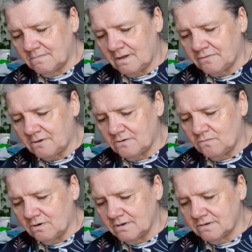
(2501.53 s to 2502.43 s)
I thought it
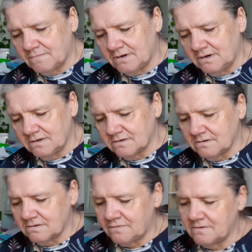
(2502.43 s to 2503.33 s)
was, but it isn't.
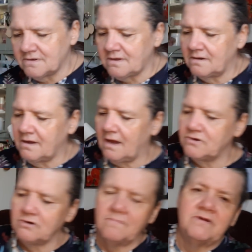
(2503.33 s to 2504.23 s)
It's a sun
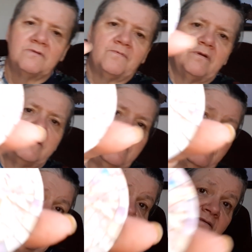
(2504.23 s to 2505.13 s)
catcher, but it's pretty,
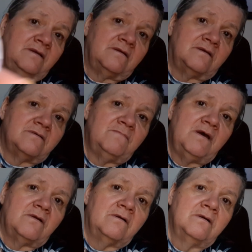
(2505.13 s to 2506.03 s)
like I said, it doesn't
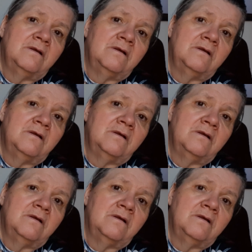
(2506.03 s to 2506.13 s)
matter.